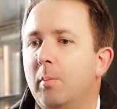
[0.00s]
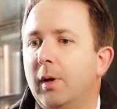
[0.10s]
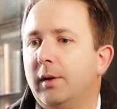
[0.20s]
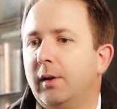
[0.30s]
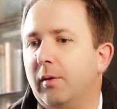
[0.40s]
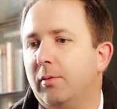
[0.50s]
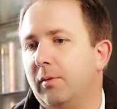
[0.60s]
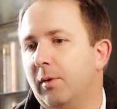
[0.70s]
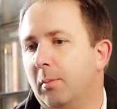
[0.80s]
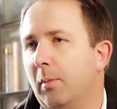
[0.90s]
But I
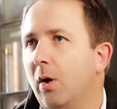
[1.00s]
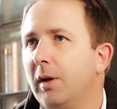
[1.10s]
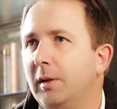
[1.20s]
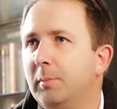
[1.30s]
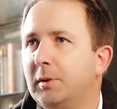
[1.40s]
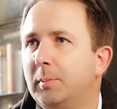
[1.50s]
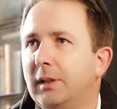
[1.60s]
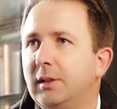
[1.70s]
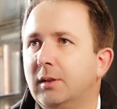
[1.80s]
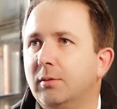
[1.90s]
find from a marketing
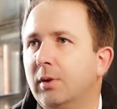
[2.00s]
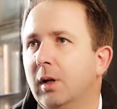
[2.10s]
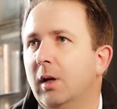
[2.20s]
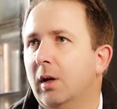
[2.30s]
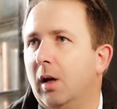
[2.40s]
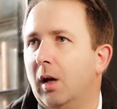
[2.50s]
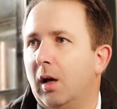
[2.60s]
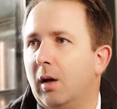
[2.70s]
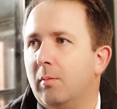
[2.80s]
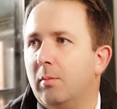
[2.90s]
perspective,
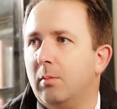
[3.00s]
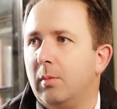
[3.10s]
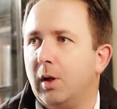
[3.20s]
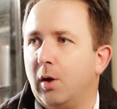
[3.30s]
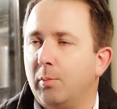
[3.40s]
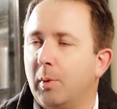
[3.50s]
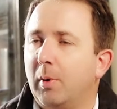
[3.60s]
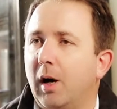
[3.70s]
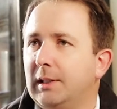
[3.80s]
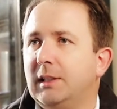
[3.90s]
um, you know, if my
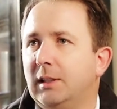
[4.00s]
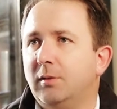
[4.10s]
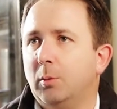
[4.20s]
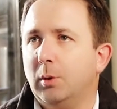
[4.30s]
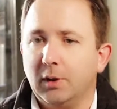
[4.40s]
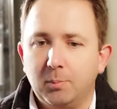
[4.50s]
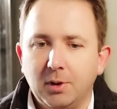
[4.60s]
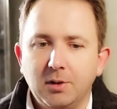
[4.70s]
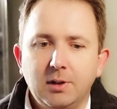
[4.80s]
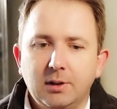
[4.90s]
bride sees the work
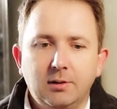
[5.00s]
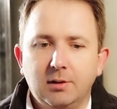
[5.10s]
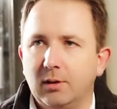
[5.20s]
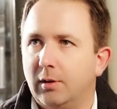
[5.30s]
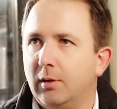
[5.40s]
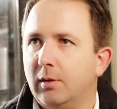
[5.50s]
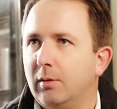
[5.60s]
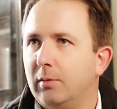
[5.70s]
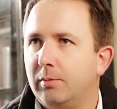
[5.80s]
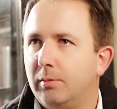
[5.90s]
printed in
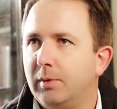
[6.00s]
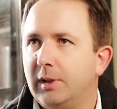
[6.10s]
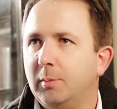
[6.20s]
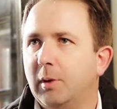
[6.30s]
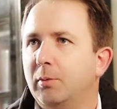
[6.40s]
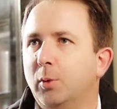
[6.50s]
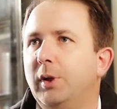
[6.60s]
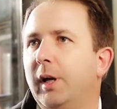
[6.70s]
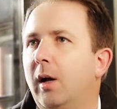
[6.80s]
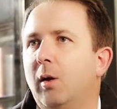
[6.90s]
a 50 by
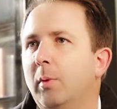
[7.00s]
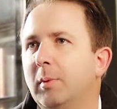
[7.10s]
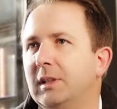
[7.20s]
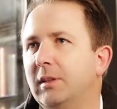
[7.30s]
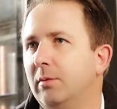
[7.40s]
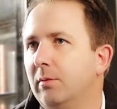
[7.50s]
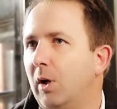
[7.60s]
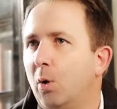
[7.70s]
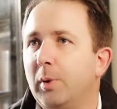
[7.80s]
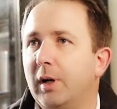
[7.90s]
40 album and stuff, if
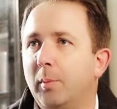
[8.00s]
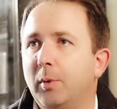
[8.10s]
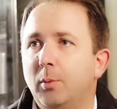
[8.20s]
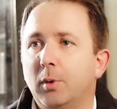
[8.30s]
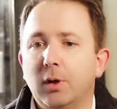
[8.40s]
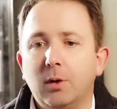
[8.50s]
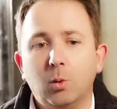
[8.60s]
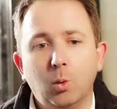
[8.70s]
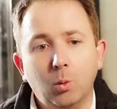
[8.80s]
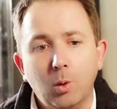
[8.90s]
I open it up at
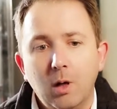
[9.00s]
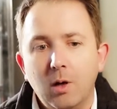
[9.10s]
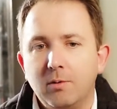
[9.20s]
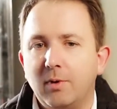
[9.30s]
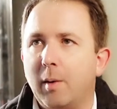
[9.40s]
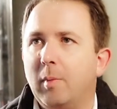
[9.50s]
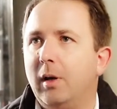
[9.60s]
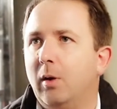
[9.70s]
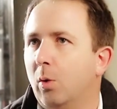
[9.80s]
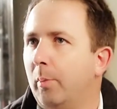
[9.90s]
work or
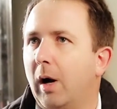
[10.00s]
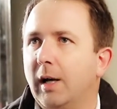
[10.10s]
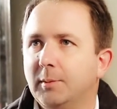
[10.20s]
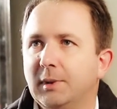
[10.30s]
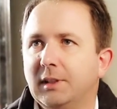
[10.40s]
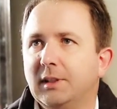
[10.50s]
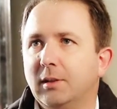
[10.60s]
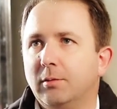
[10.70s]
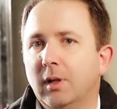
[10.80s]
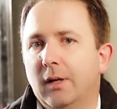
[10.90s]
family or bridesmaids and
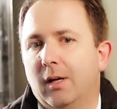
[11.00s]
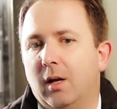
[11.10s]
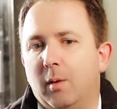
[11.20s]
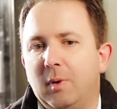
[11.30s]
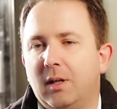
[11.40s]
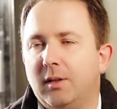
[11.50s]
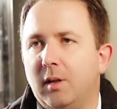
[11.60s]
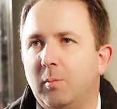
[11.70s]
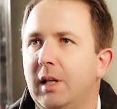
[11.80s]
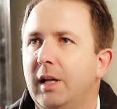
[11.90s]
stuff, I mean, it
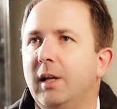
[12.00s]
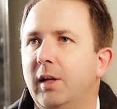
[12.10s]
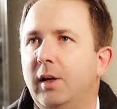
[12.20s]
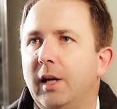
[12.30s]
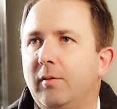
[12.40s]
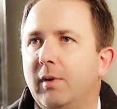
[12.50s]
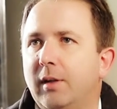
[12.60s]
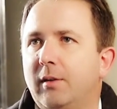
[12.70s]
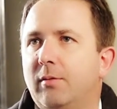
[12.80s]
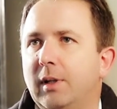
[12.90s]
immediately you get that,